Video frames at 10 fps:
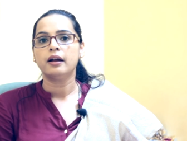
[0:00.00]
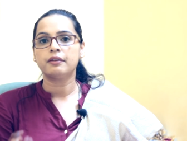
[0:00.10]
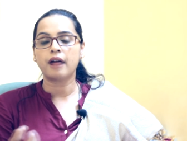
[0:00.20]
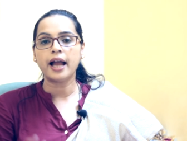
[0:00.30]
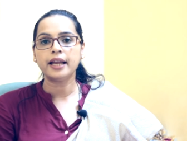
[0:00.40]

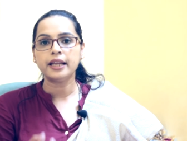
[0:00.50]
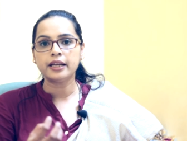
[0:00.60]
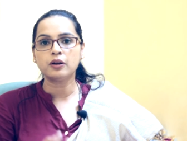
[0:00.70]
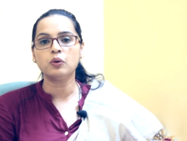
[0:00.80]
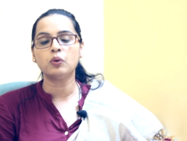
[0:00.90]
try and
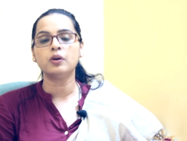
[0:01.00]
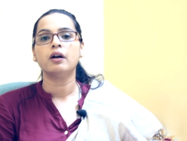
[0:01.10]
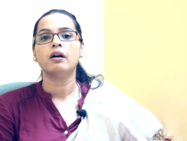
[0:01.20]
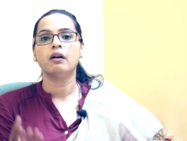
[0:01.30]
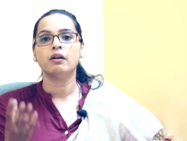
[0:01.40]
include
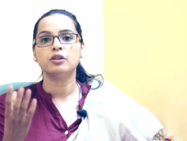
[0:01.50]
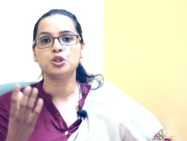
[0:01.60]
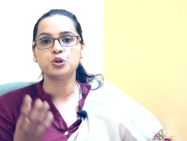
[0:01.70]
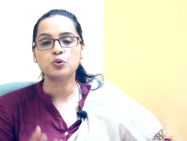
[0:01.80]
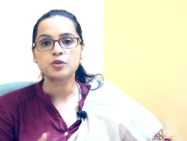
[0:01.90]

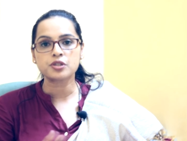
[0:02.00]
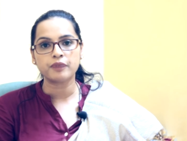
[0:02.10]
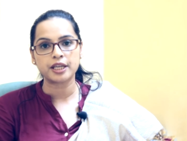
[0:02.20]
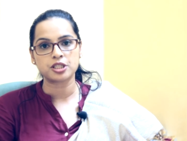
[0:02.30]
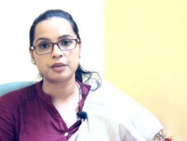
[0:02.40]
juiced
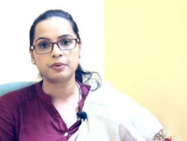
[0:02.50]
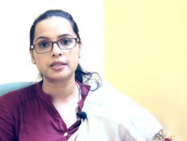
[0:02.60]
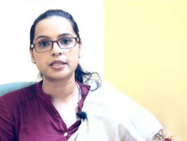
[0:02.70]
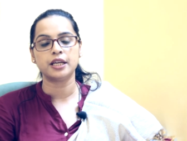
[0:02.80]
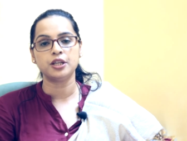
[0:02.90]

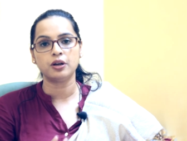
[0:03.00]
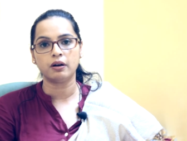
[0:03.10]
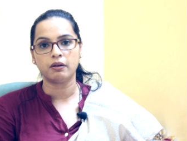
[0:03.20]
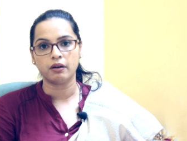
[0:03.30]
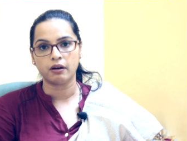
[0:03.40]
vegetables in
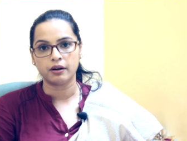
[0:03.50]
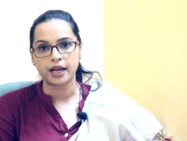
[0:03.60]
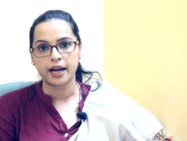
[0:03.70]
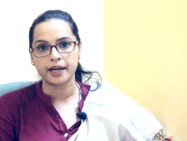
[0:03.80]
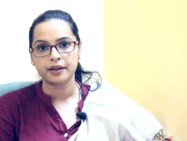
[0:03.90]
your uh,
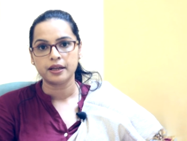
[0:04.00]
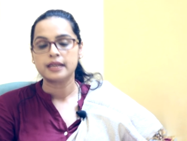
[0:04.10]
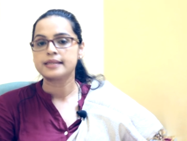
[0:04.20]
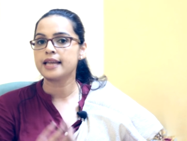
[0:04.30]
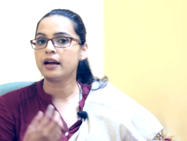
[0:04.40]
diet
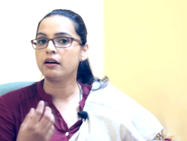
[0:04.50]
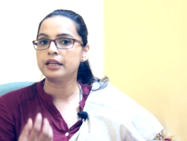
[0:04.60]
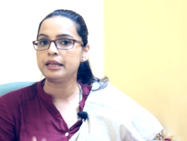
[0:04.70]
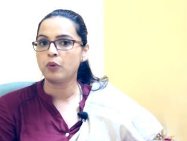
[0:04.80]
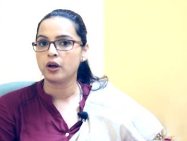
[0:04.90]
say
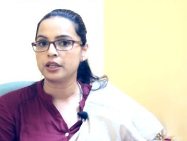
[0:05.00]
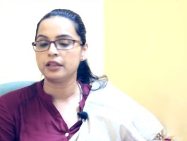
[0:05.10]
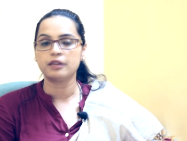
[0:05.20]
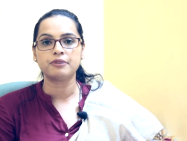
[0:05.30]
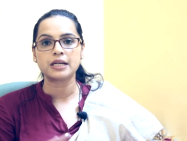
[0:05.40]
early
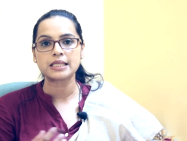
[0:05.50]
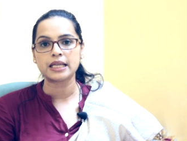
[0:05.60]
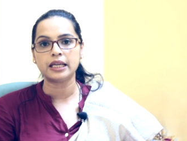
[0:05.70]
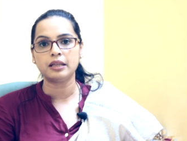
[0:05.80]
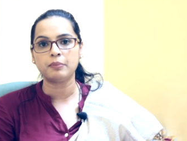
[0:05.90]
morning. The first
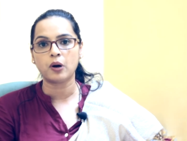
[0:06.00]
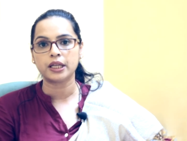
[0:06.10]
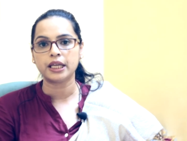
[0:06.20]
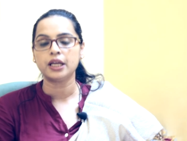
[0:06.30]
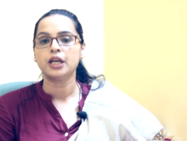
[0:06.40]
thing in the
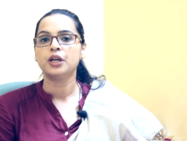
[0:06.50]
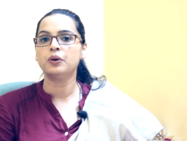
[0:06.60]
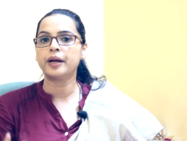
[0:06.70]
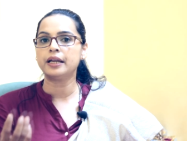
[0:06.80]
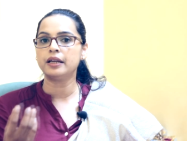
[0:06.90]
morning
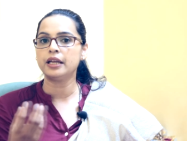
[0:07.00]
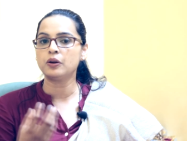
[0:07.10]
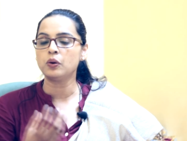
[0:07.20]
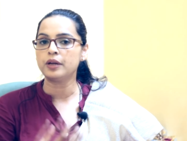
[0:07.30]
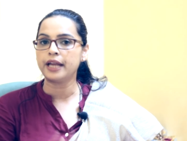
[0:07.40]
you can
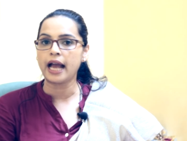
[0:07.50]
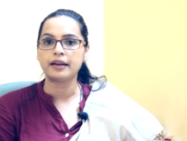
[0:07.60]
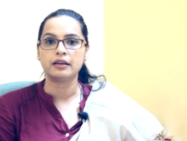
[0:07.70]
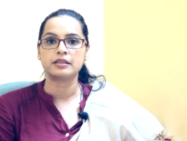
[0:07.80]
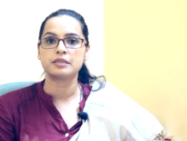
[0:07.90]
include
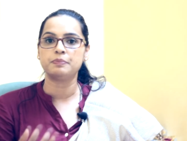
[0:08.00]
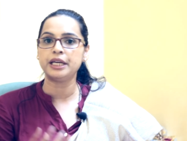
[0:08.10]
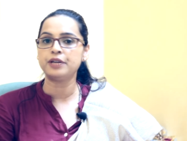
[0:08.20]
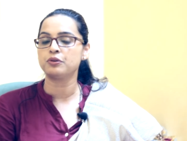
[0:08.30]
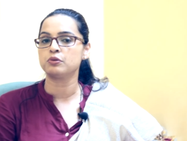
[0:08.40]
carrots,
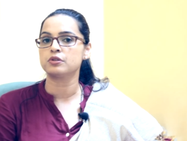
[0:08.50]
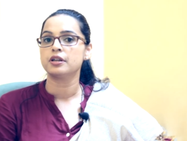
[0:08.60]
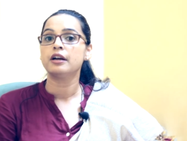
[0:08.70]
beetroot,